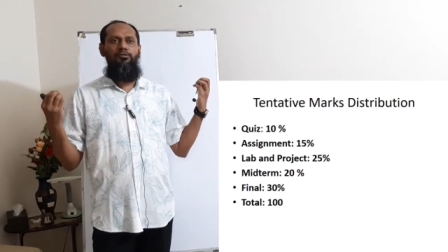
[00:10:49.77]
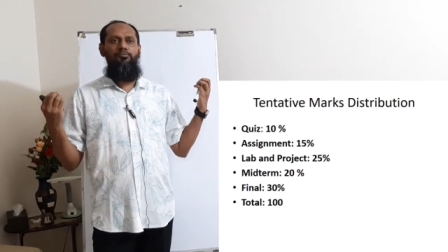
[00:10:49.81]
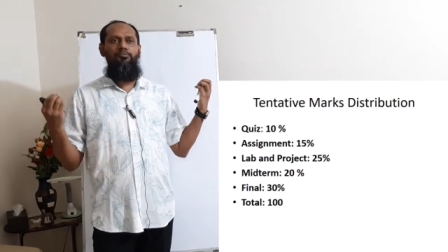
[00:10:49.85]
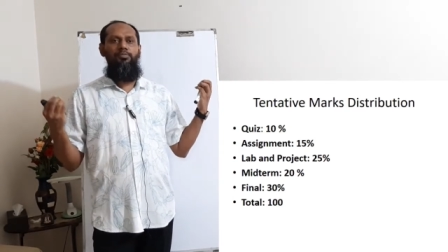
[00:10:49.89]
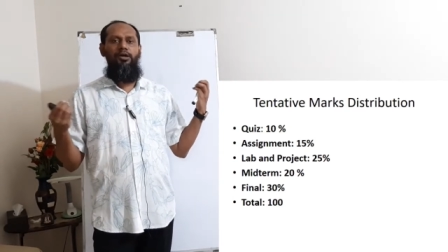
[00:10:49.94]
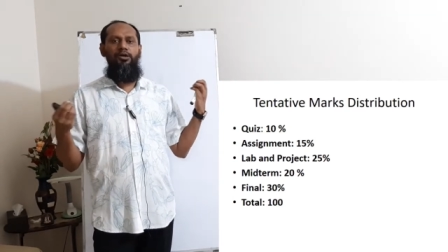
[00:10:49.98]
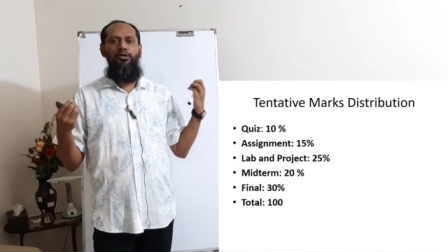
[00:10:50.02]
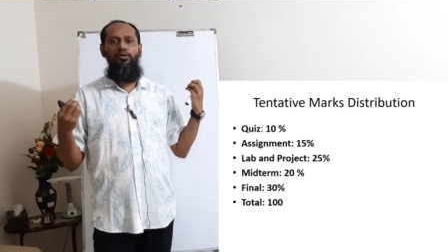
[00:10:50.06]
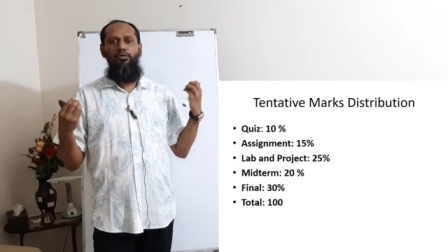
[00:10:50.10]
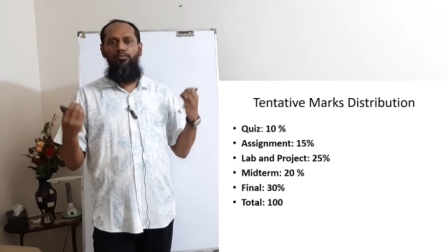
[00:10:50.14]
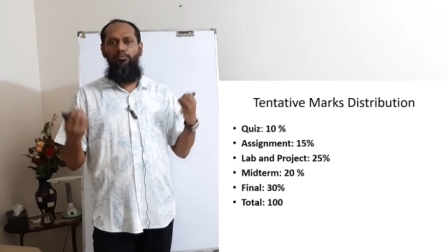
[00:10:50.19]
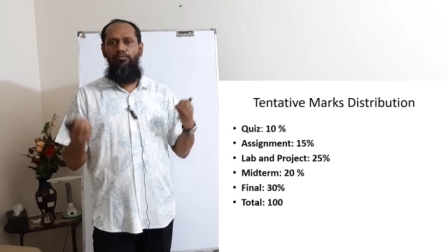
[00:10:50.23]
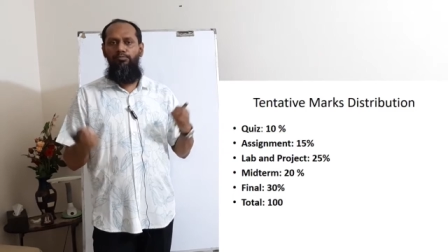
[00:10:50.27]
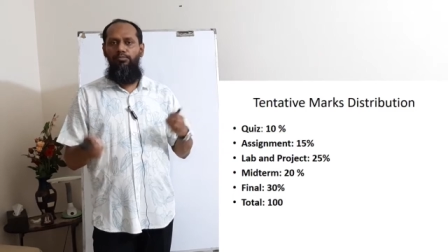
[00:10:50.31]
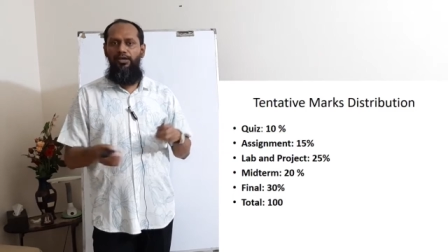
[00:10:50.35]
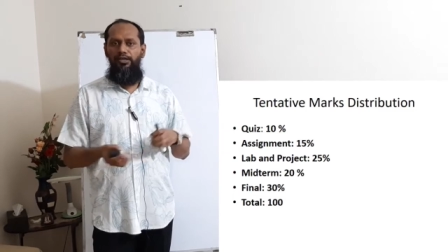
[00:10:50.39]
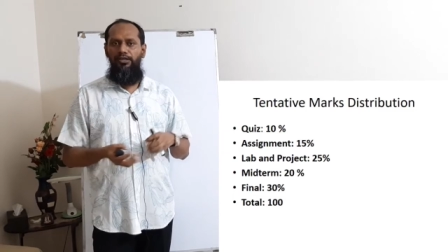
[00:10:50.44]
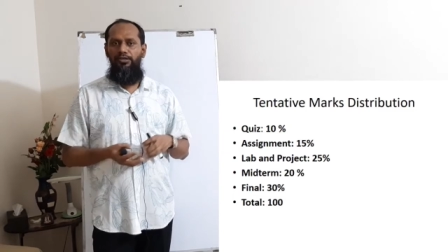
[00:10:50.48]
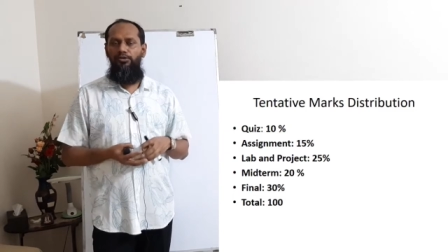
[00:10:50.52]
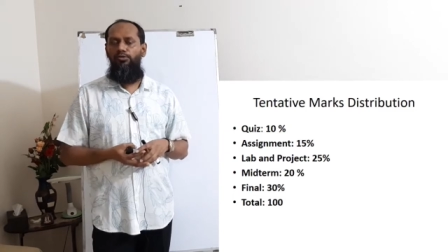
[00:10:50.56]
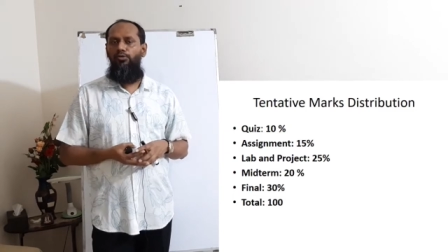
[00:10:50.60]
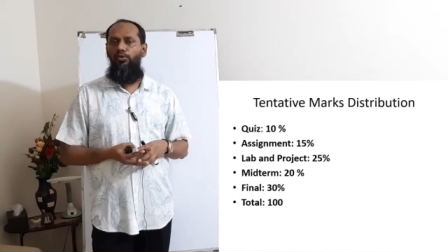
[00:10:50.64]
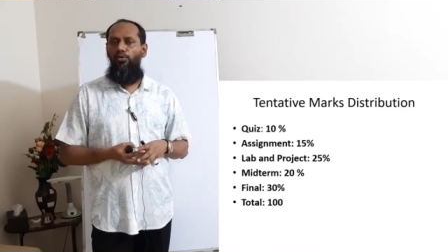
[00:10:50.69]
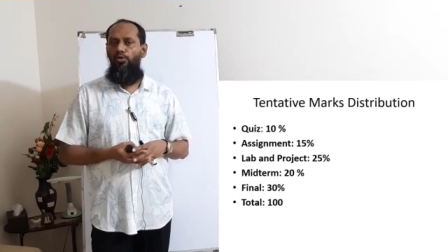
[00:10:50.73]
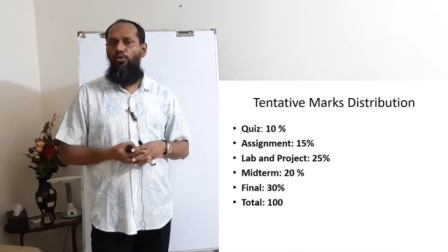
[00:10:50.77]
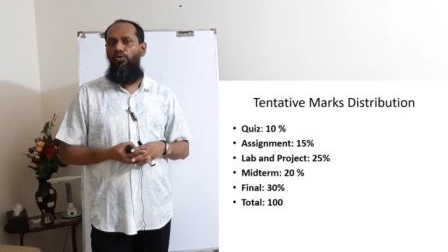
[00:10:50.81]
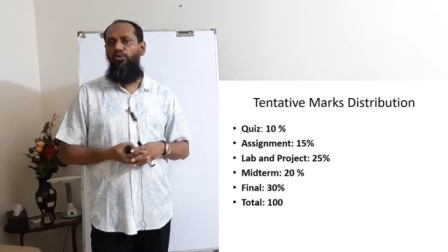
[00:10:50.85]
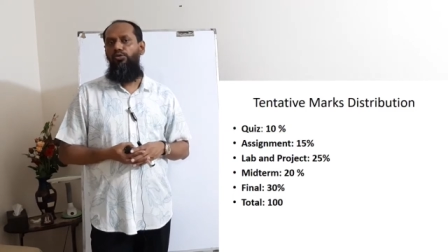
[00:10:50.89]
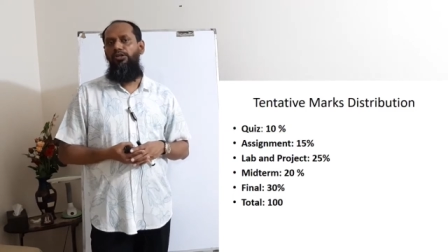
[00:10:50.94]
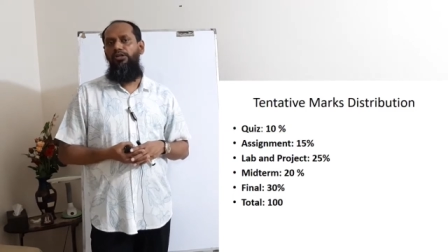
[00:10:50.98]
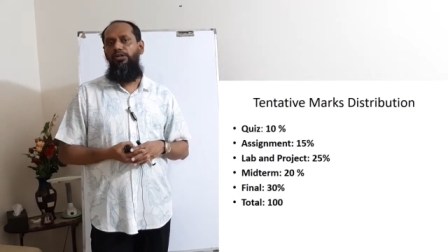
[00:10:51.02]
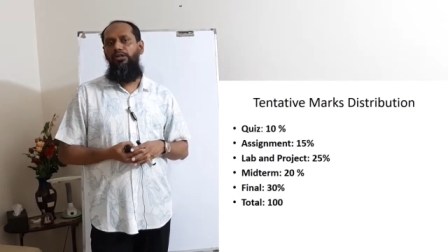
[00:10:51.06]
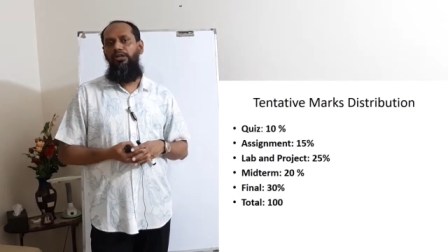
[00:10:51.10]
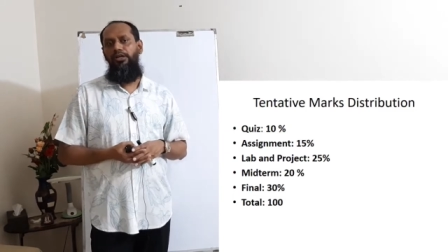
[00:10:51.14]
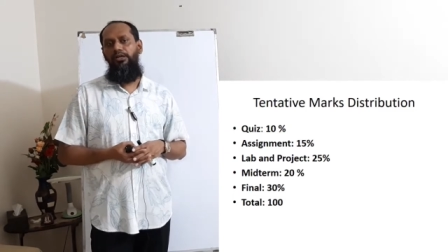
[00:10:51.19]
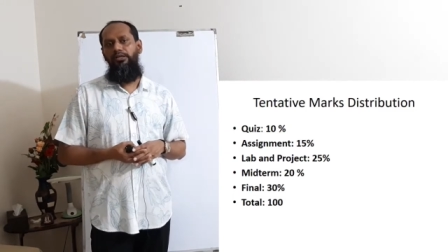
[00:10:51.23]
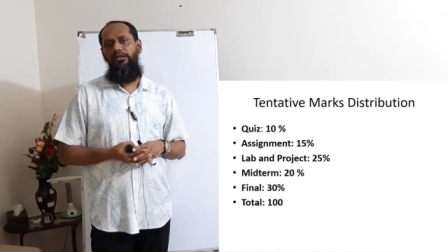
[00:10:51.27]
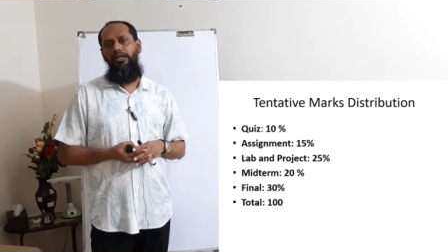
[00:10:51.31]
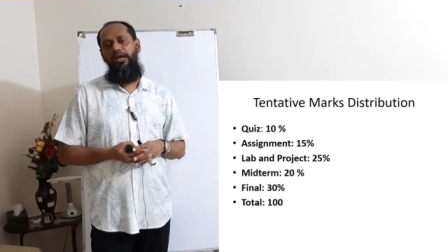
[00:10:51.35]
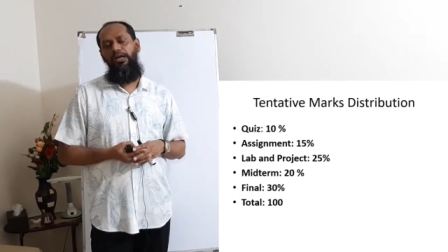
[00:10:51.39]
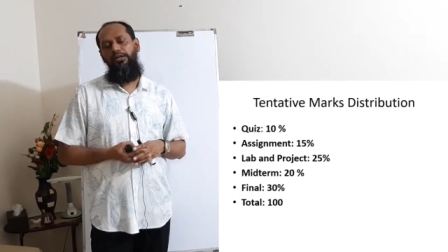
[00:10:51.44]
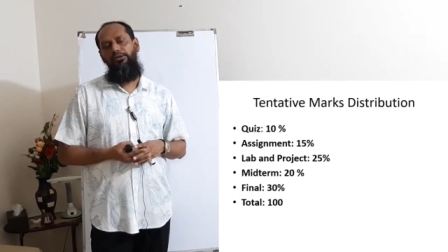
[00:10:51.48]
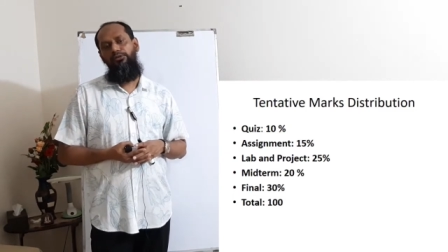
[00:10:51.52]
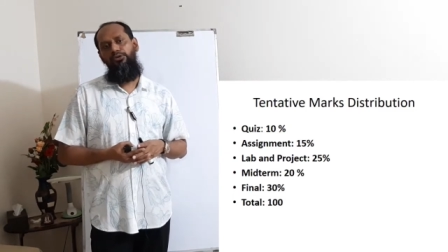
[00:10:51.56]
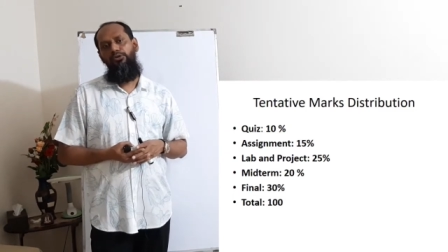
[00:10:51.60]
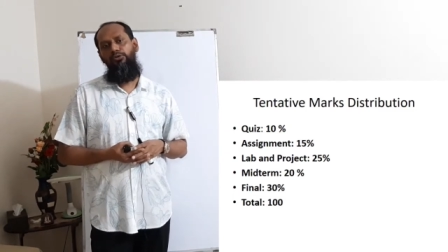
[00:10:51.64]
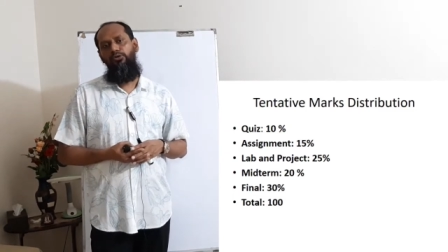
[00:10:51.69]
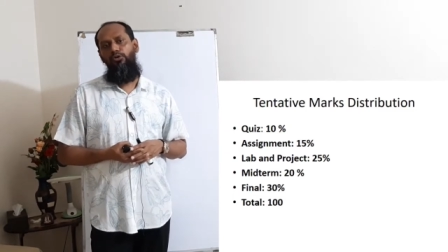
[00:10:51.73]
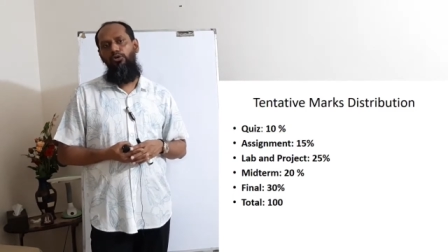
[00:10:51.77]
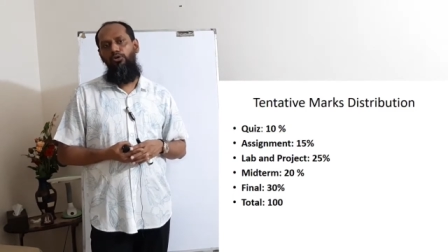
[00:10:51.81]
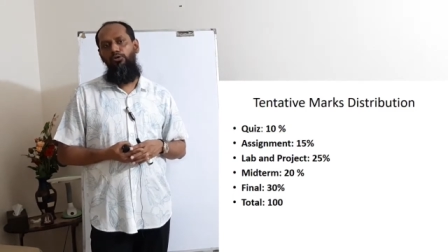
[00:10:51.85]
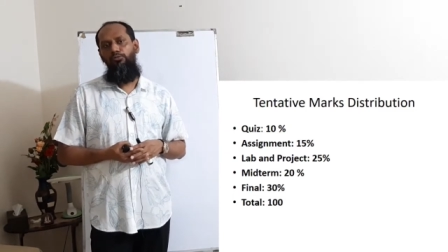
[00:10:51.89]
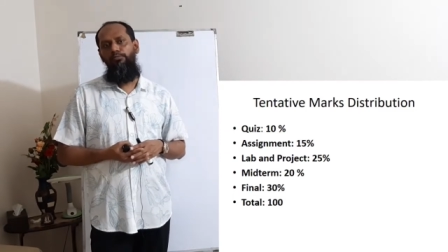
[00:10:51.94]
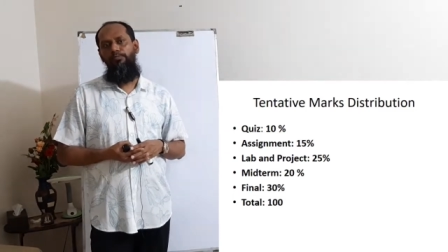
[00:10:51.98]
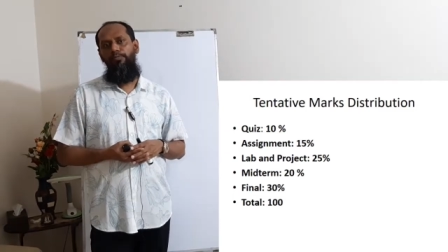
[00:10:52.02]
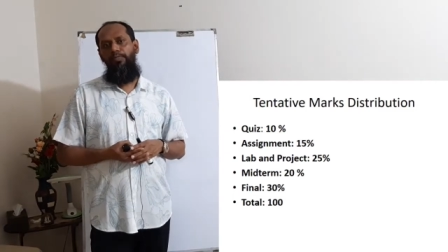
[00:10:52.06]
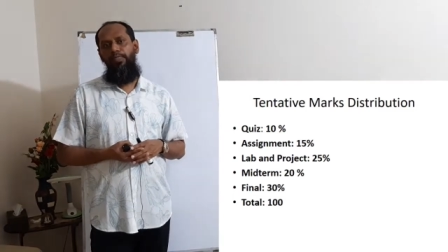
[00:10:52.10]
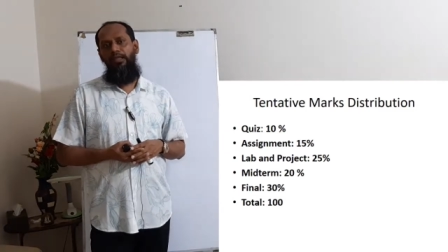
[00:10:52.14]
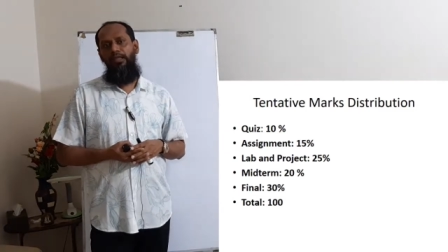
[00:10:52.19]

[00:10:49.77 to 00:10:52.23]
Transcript: by your own in at your home.